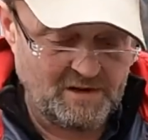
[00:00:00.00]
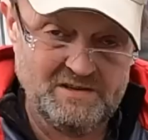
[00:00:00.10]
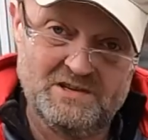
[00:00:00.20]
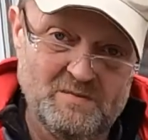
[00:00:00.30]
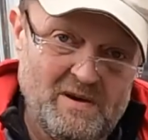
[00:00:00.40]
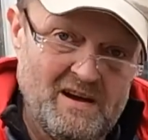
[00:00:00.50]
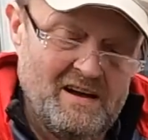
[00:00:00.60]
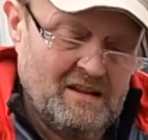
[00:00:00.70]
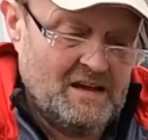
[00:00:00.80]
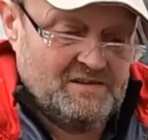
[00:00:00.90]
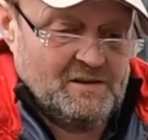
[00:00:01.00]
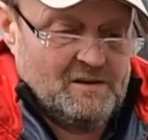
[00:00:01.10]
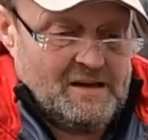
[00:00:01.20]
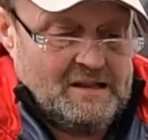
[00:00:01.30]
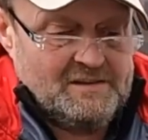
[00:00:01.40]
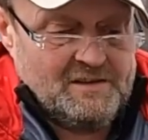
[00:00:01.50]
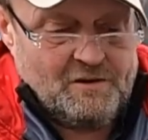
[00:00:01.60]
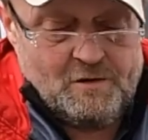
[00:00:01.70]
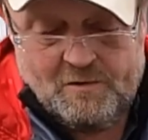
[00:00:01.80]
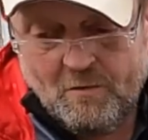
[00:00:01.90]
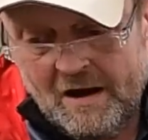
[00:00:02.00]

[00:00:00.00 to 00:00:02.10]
inches apart. I like to grow them